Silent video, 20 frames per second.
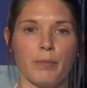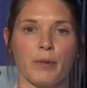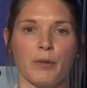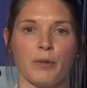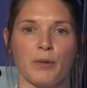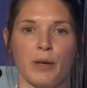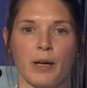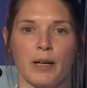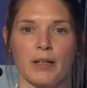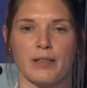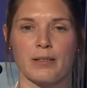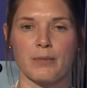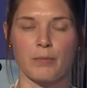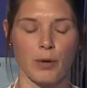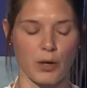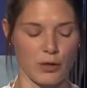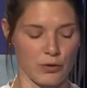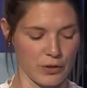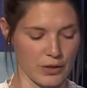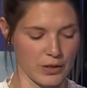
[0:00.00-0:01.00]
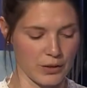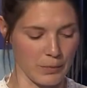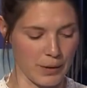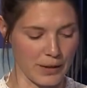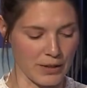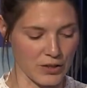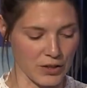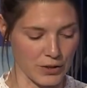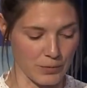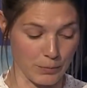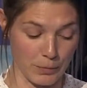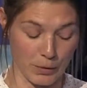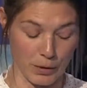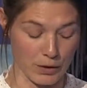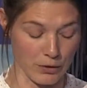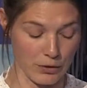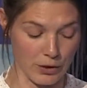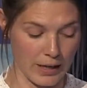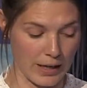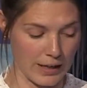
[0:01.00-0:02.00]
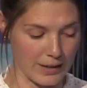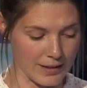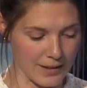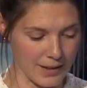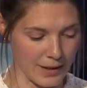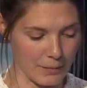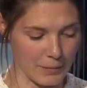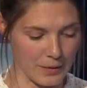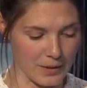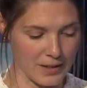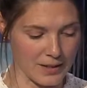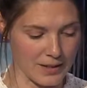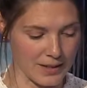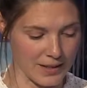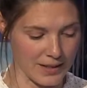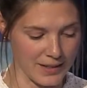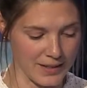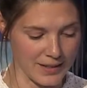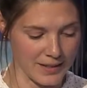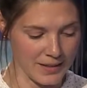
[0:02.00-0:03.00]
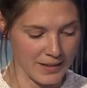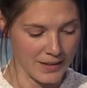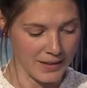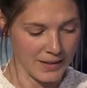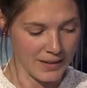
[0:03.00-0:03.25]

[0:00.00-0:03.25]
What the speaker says: who has moderate Alzheimer's disease.